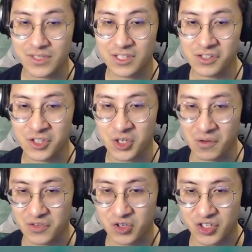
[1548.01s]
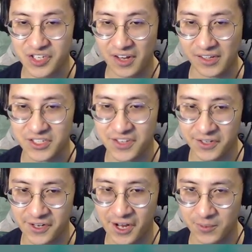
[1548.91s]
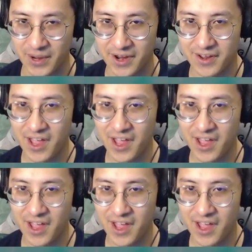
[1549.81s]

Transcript: season 2 of Stristella just ended anyway.